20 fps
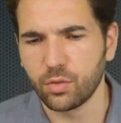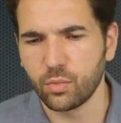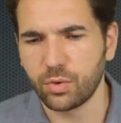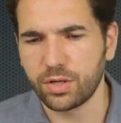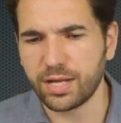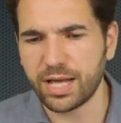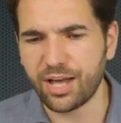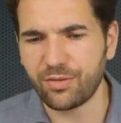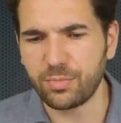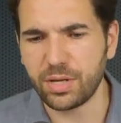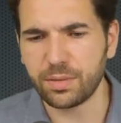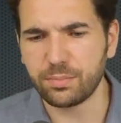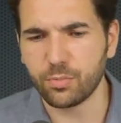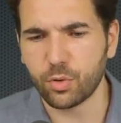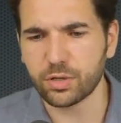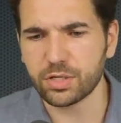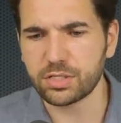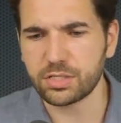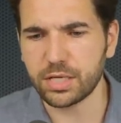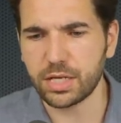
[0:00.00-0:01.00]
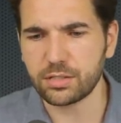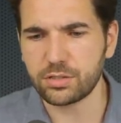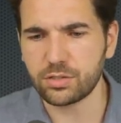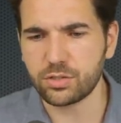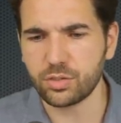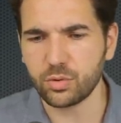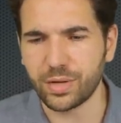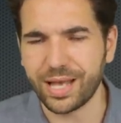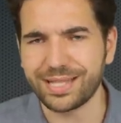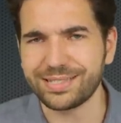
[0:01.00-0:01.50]
Would it have made more sense
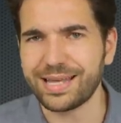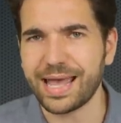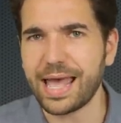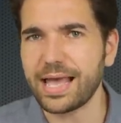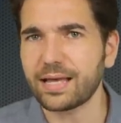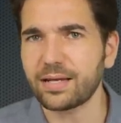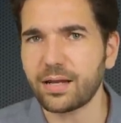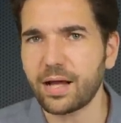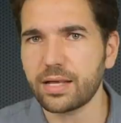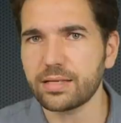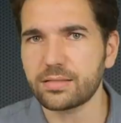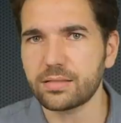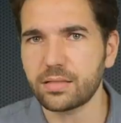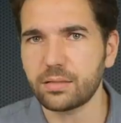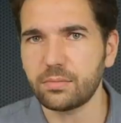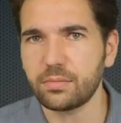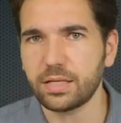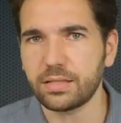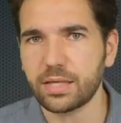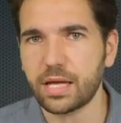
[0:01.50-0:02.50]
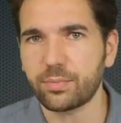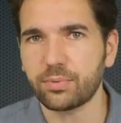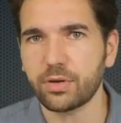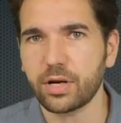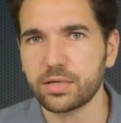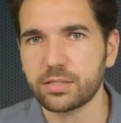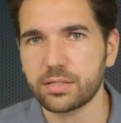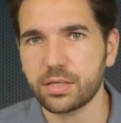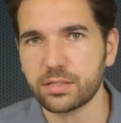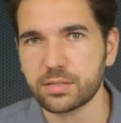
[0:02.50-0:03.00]
to antagonize them in that
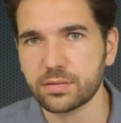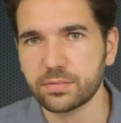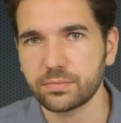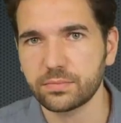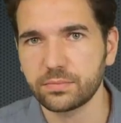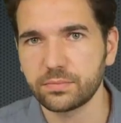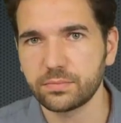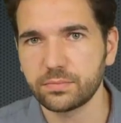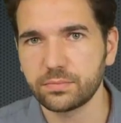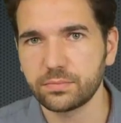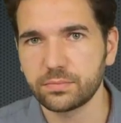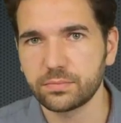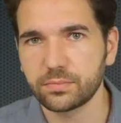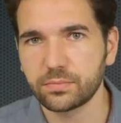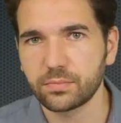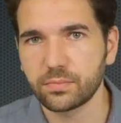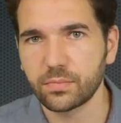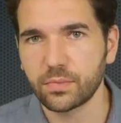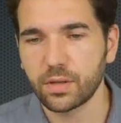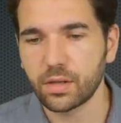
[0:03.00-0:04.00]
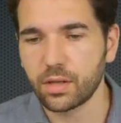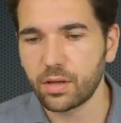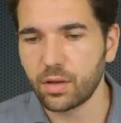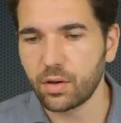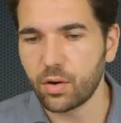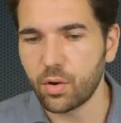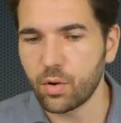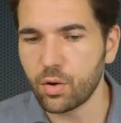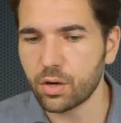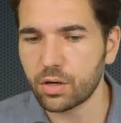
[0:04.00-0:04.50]
process?
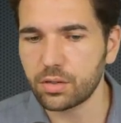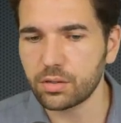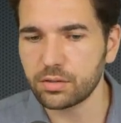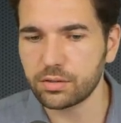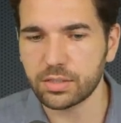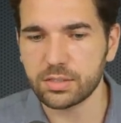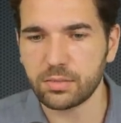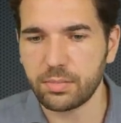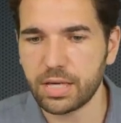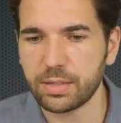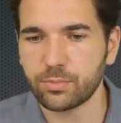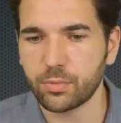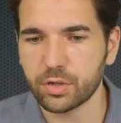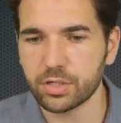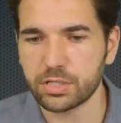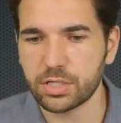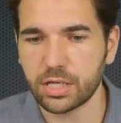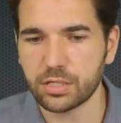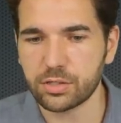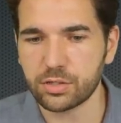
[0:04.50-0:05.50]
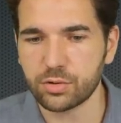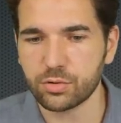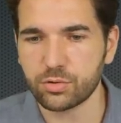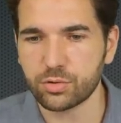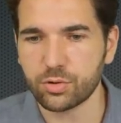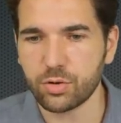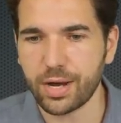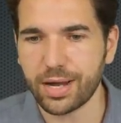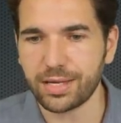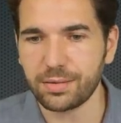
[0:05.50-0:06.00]
Or does it make more sense to
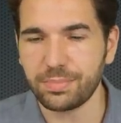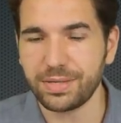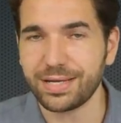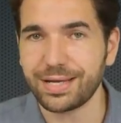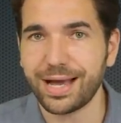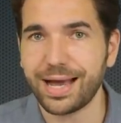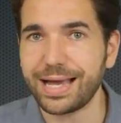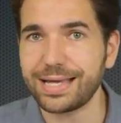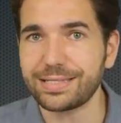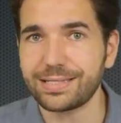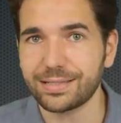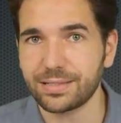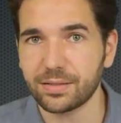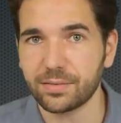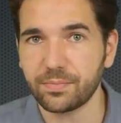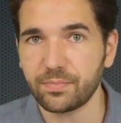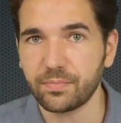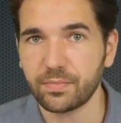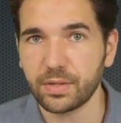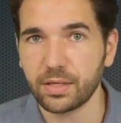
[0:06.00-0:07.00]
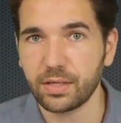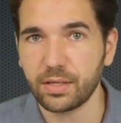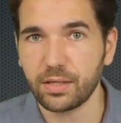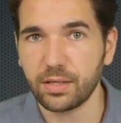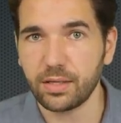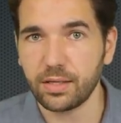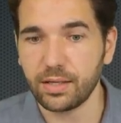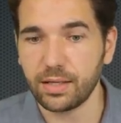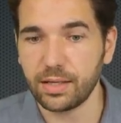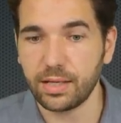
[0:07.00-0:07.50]
try and be kind to them
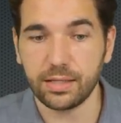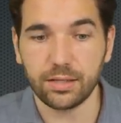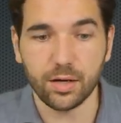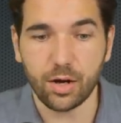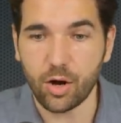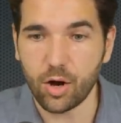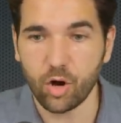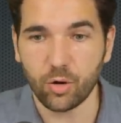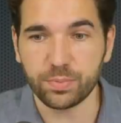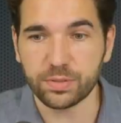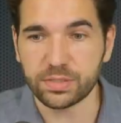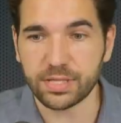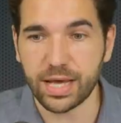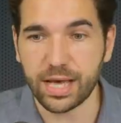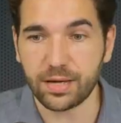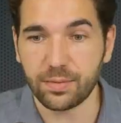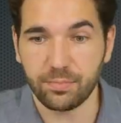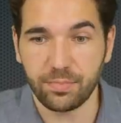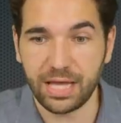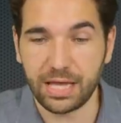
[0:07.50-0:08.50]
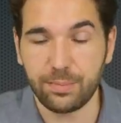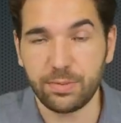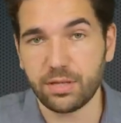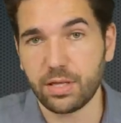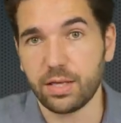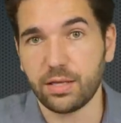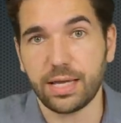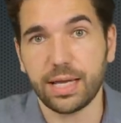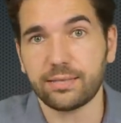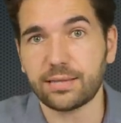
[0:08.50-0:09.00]
in the hopes that maybe
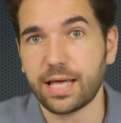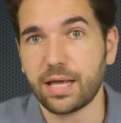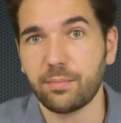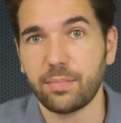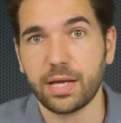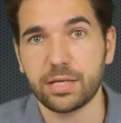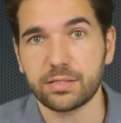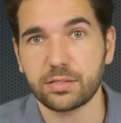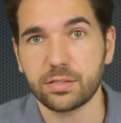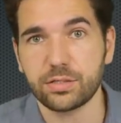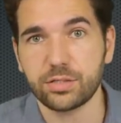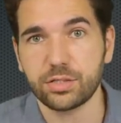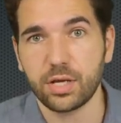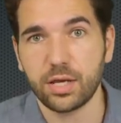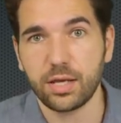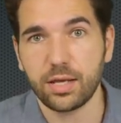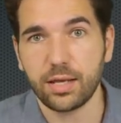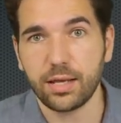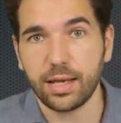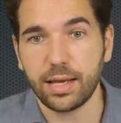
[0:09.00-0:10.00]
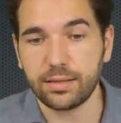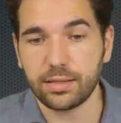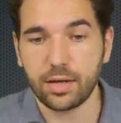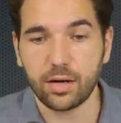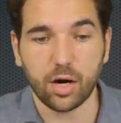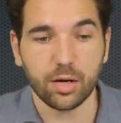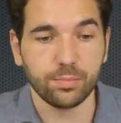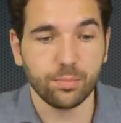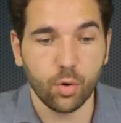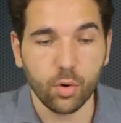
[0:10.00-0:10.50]
they get that message and then
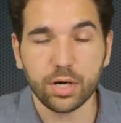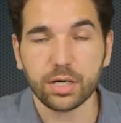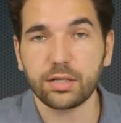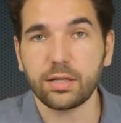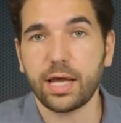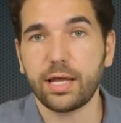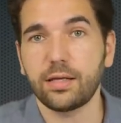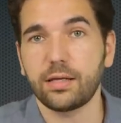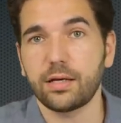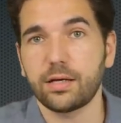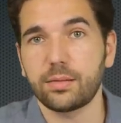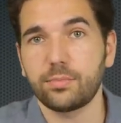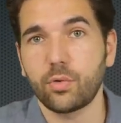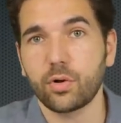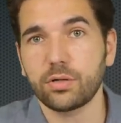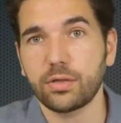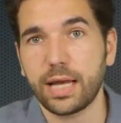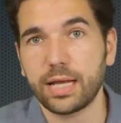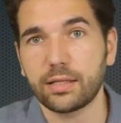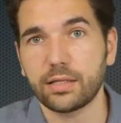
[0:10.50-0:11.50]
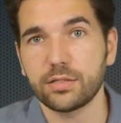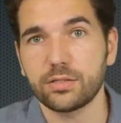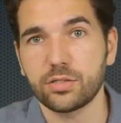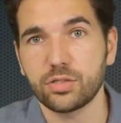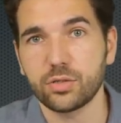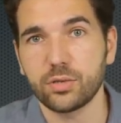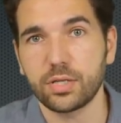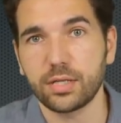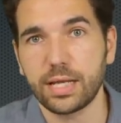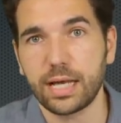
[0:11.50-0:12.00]
are more likely
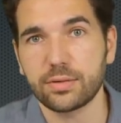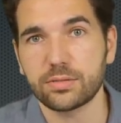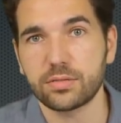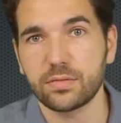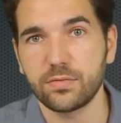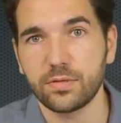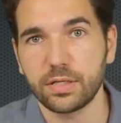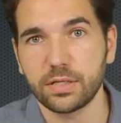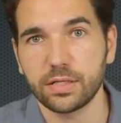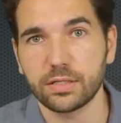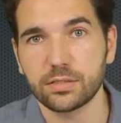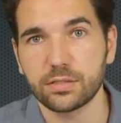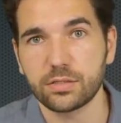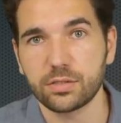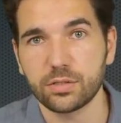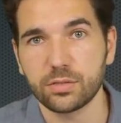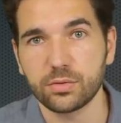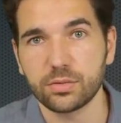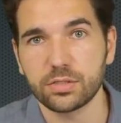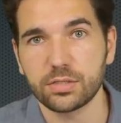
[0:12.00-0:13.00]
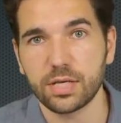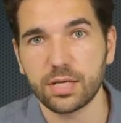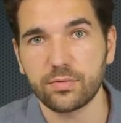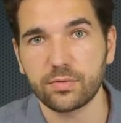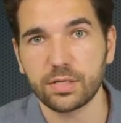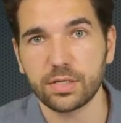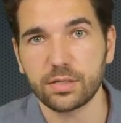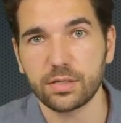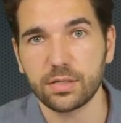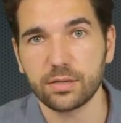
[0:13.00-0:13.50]
to allow civilians to
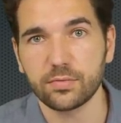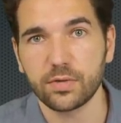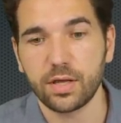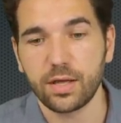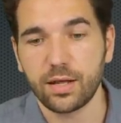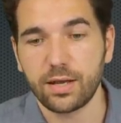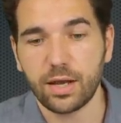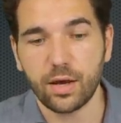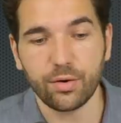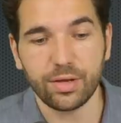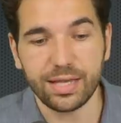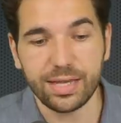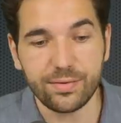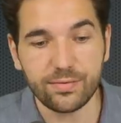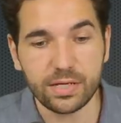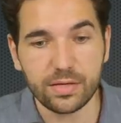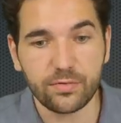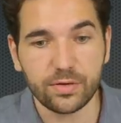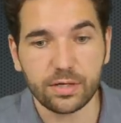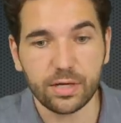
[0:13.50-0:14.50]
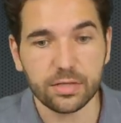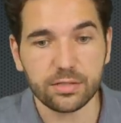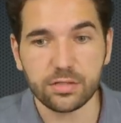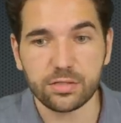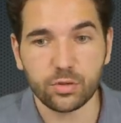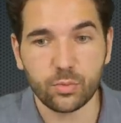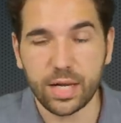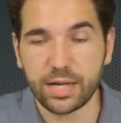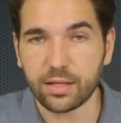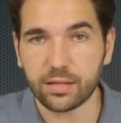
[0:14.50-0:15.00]
safely leave? Now, even if it doesn't
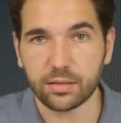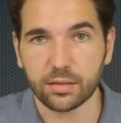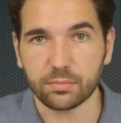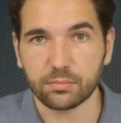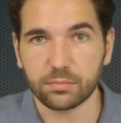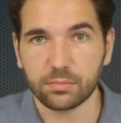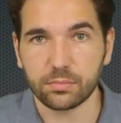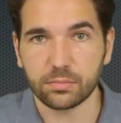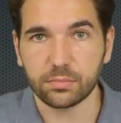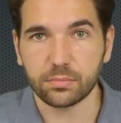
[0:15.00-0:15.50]
do anything,